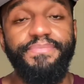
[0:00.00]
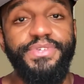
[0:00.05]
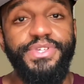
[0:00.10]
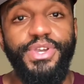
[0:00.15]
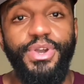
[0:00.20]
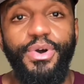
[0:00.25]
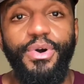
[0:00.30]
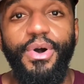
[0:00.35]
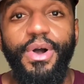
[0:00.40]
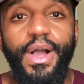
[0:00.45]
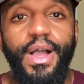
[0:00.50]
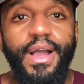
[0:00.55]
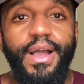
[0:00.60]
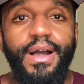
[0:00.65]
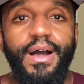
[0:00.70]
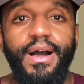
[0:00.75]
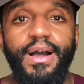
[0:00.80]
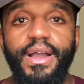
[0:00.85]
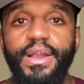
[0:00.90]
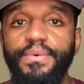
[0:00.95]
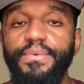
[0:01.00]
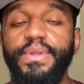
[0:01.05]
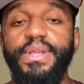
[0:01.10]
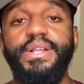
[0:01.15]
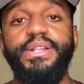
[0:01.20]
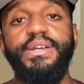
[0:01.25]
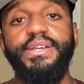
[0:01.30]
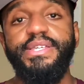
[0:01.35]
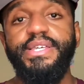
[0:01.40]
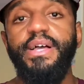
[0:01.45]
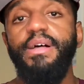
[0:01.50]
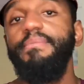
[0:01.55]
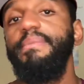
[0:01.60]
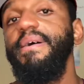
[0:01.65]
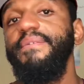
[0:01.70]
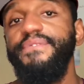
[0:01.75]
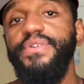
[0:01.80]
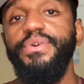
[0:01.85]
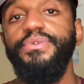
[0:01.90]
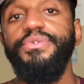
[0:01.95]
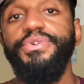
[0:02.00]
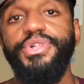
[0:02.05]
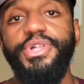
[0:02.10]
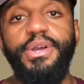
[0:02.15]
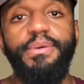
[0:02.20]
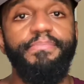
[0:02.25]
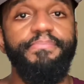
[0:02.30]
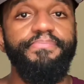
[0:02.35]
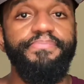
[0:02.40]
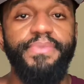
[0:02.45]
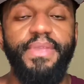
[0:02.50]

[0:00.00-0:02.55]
So uh, it really does help my viewership